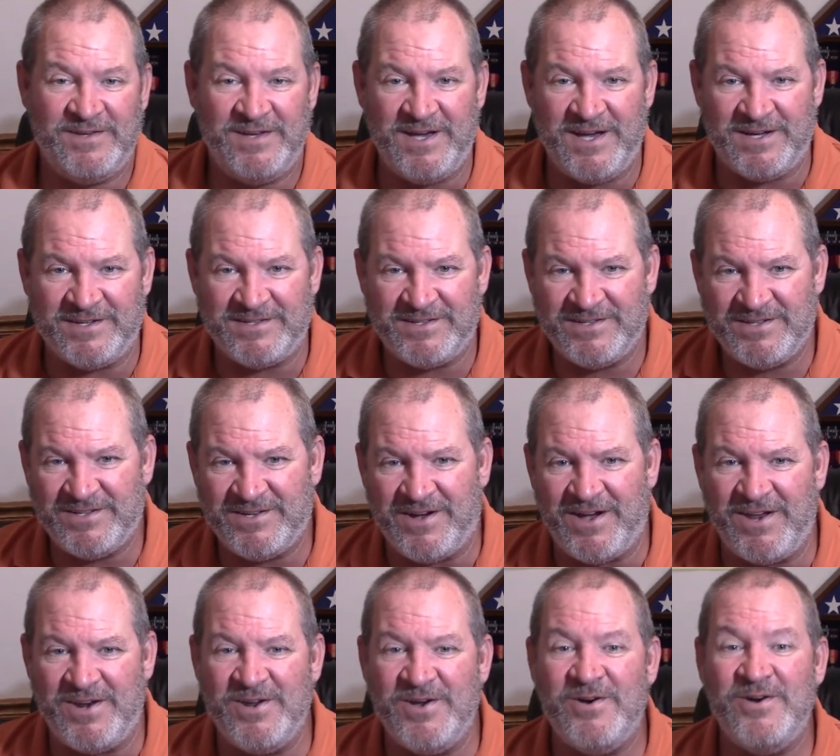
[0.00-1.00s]
Yes, so
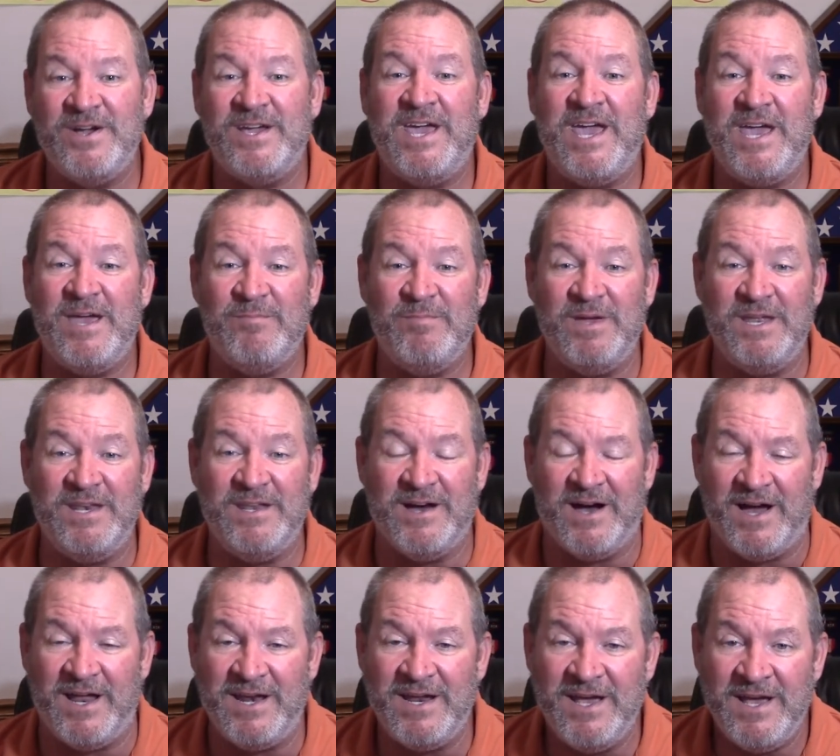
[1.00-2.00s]
I know it can be
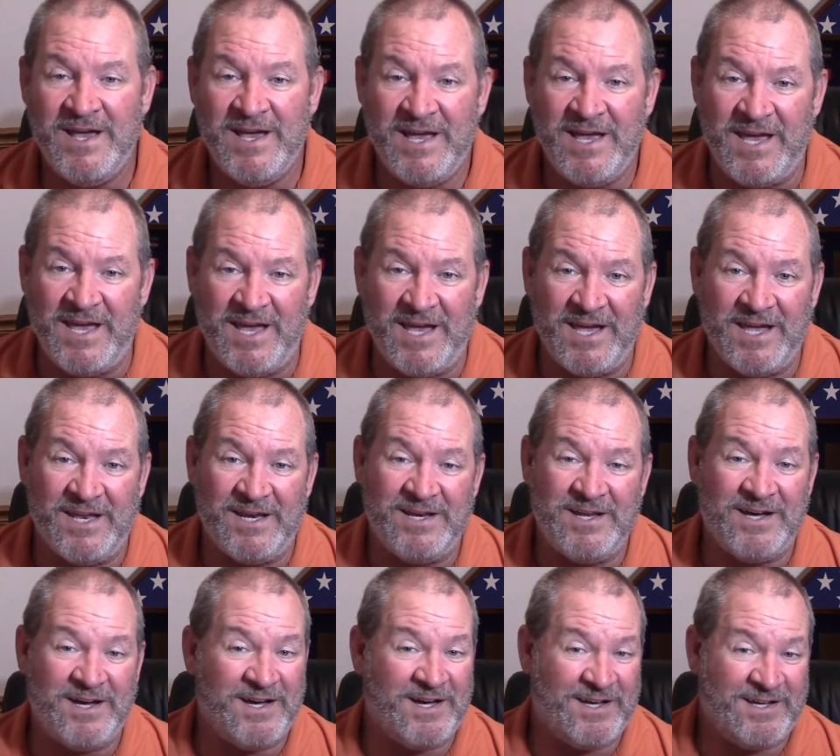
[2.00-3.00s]
done.
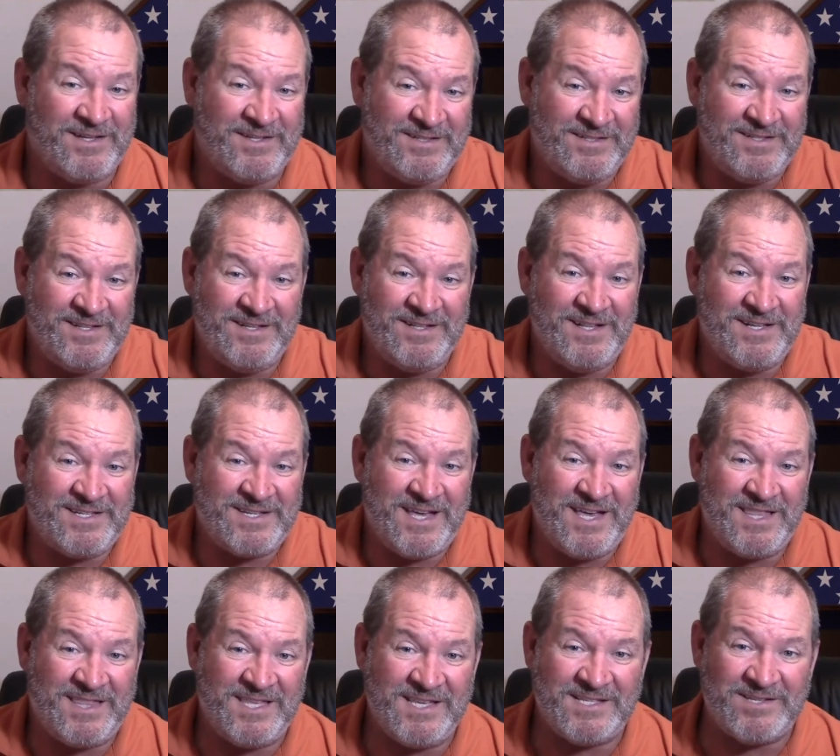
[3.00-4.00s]
And uh, let's
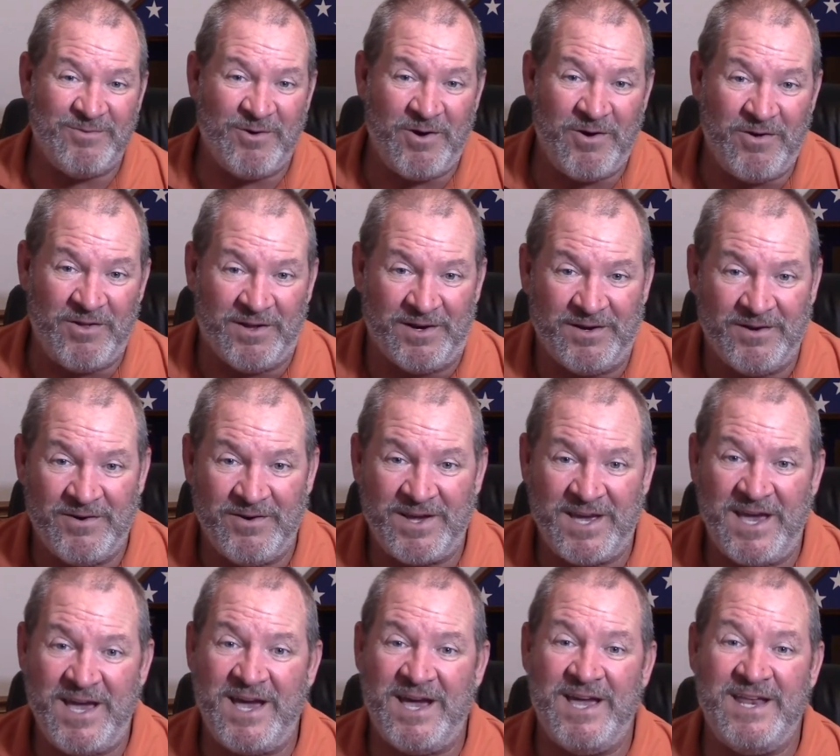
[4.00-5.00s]
get this rolling,
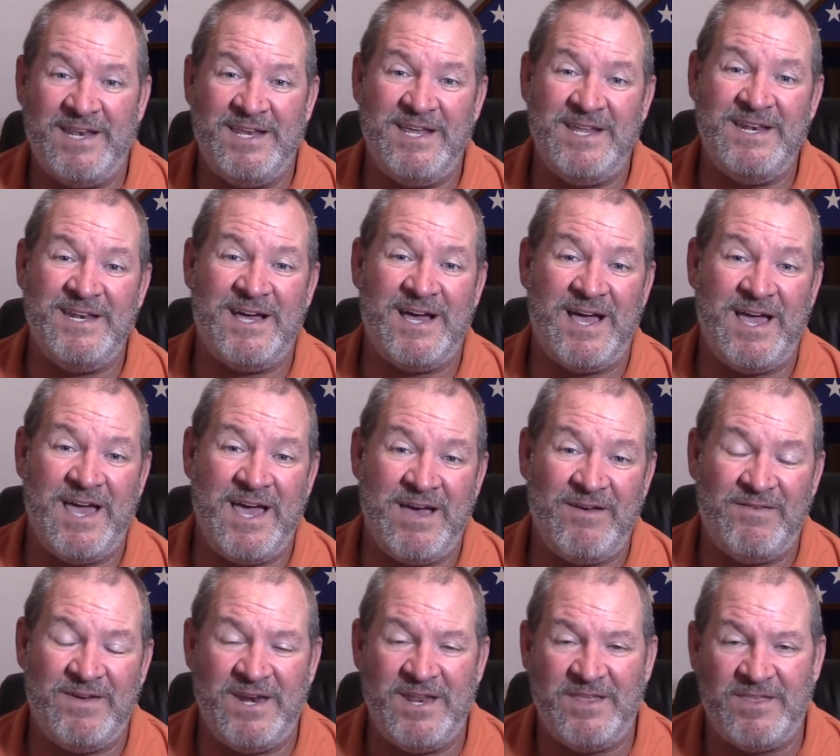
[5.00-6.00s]
okay? I did not
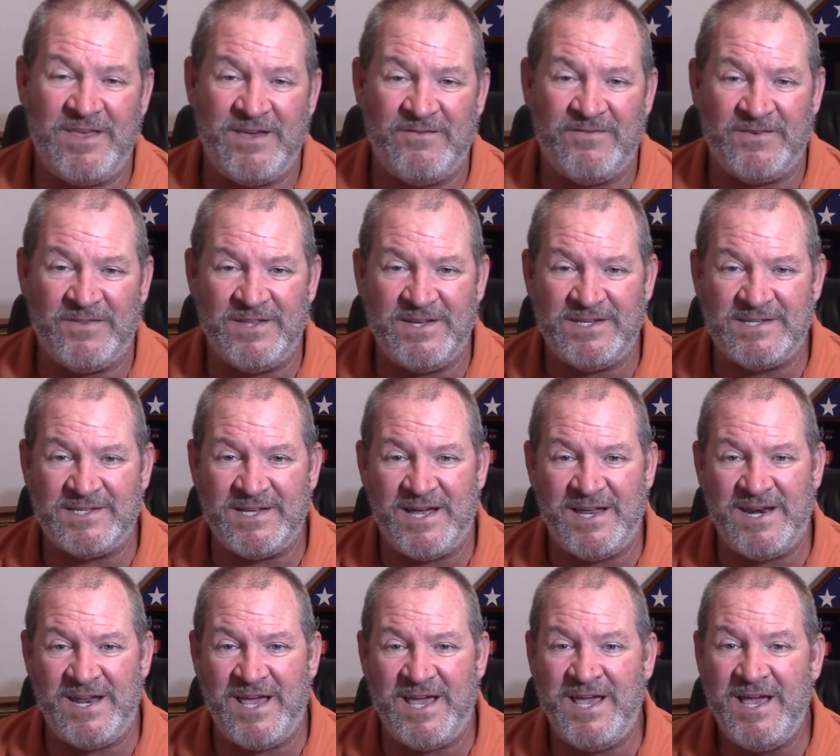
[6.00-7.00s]
have anything for this
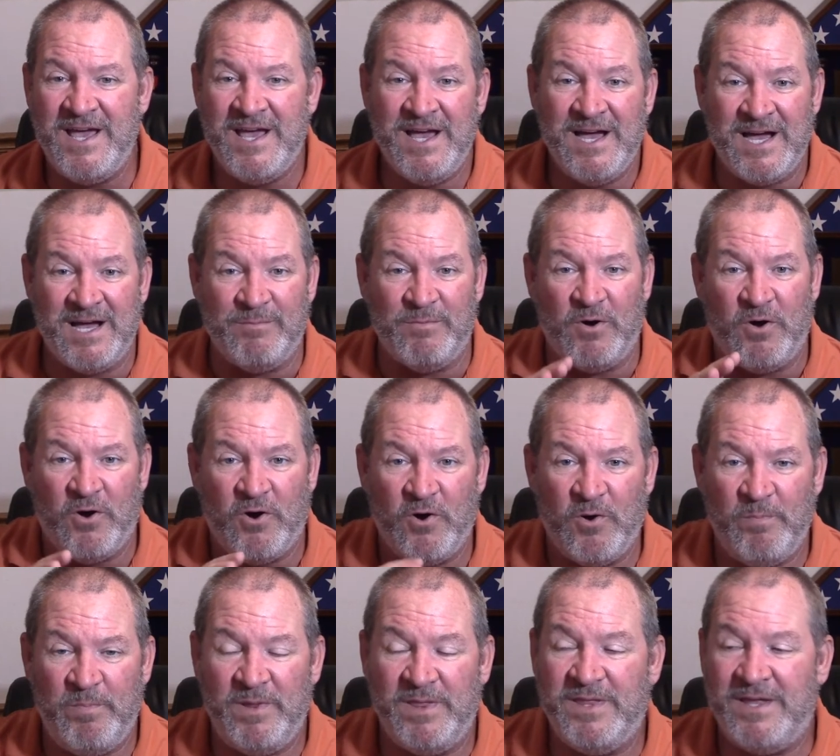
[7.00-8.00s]
Sunday. I'm
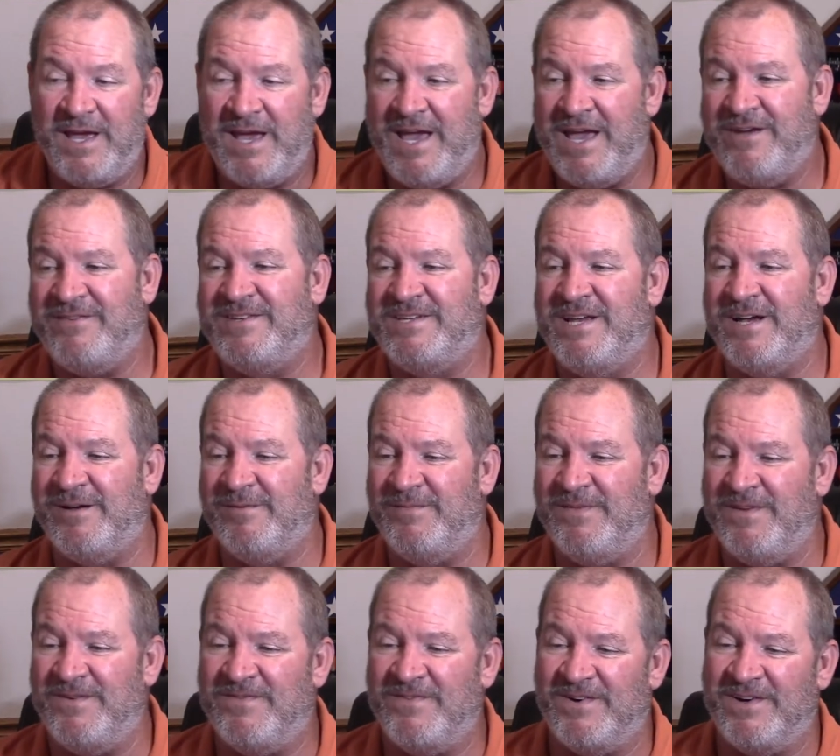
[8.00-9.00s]
hoping to have
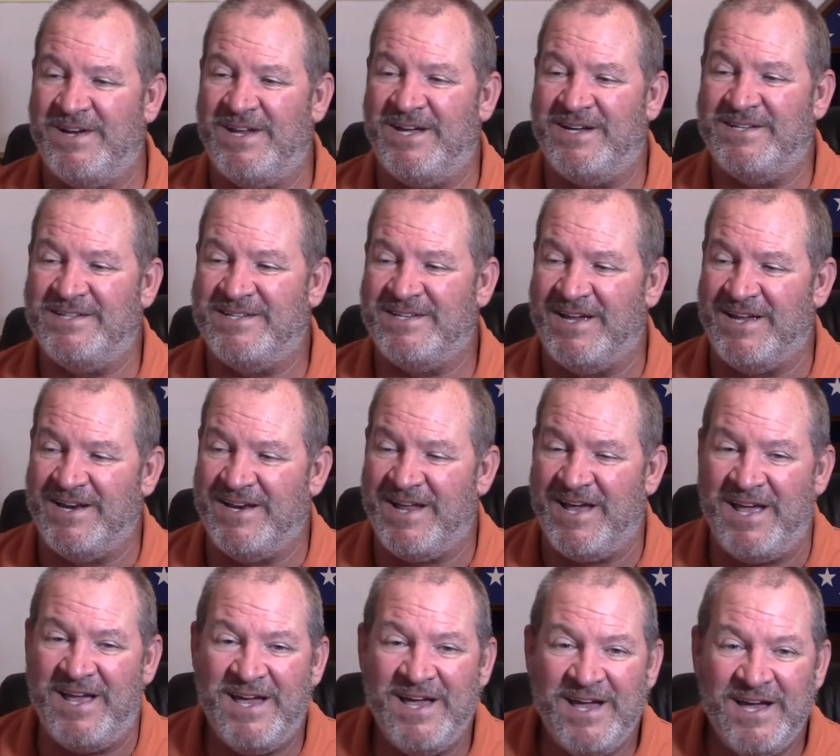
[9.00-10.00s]
something for next
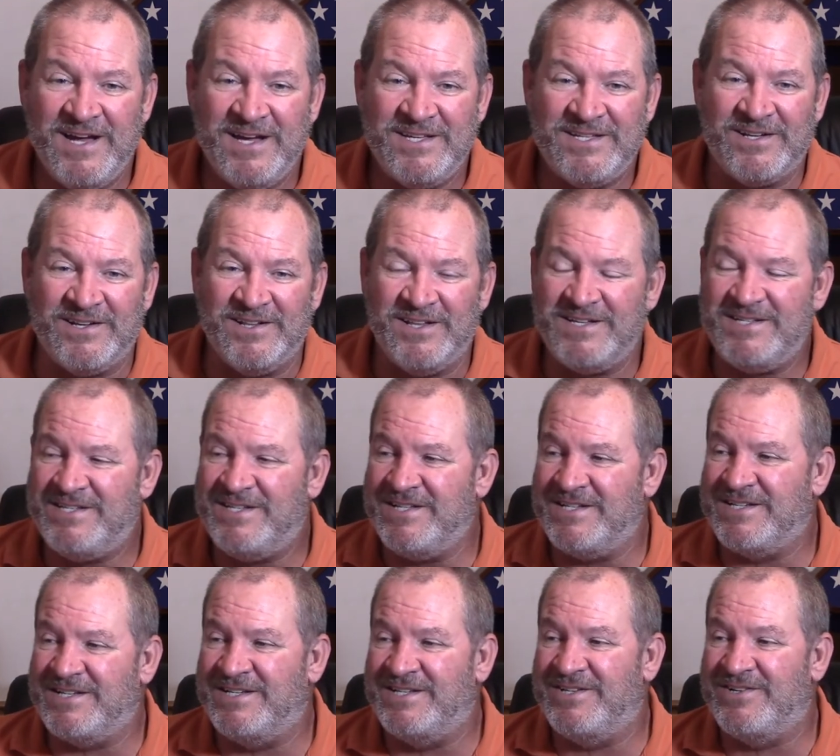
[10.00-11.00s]
Sunday. So let's
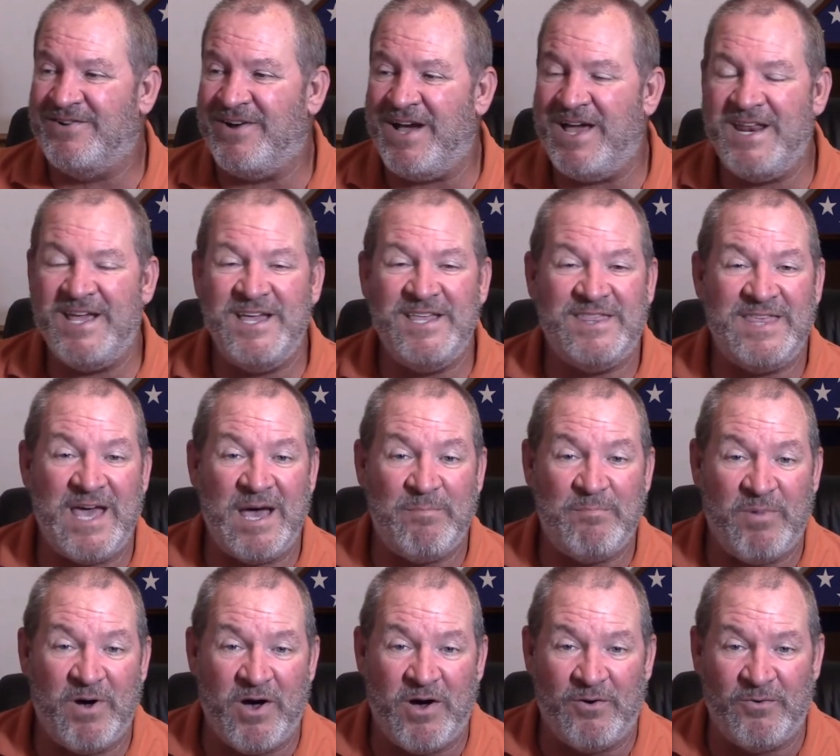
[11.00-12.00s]
just try to get
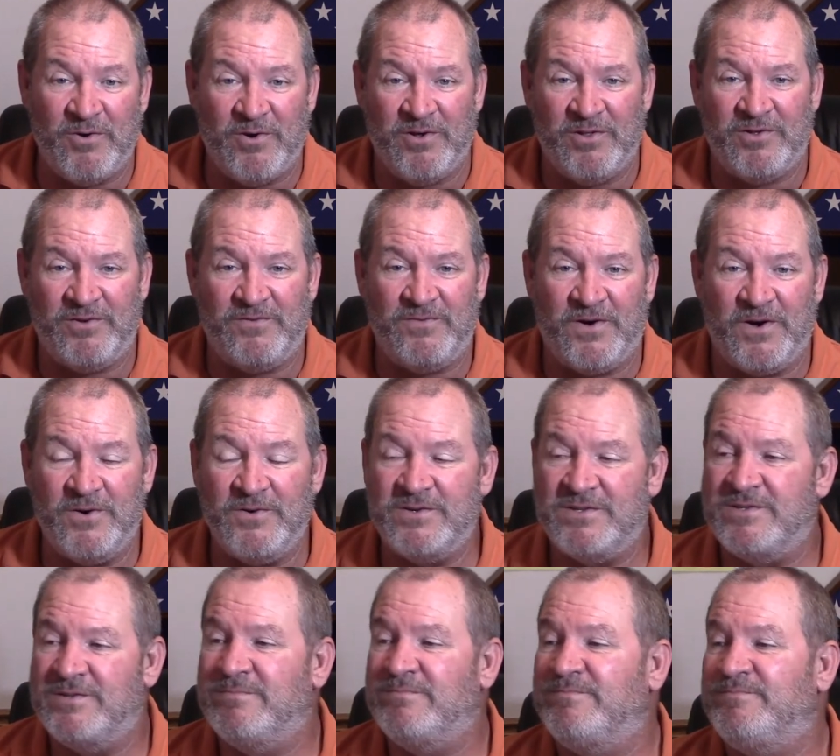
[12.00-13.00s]
that ball rolling,
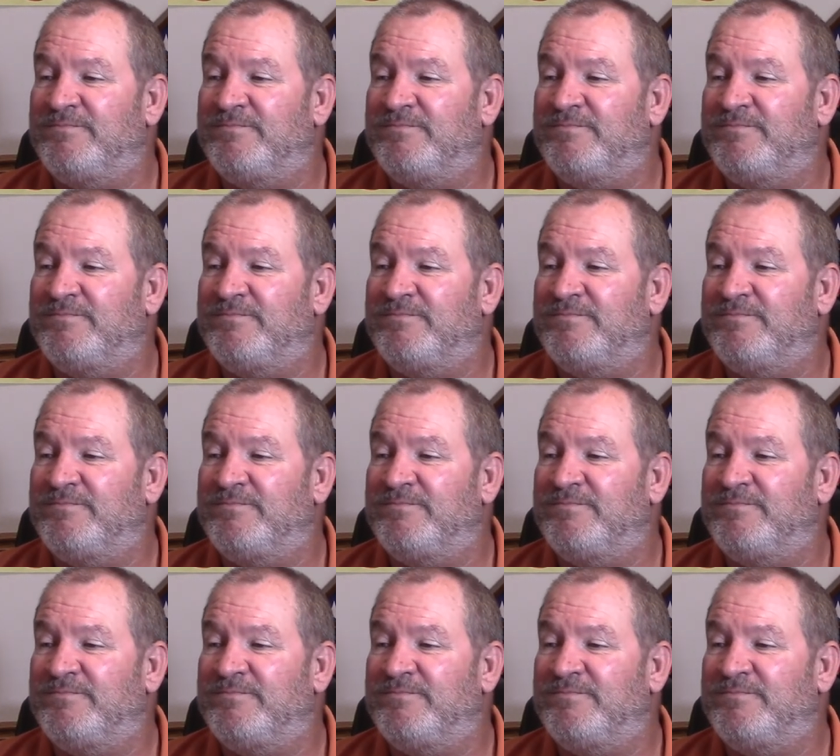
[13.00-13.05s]
folks.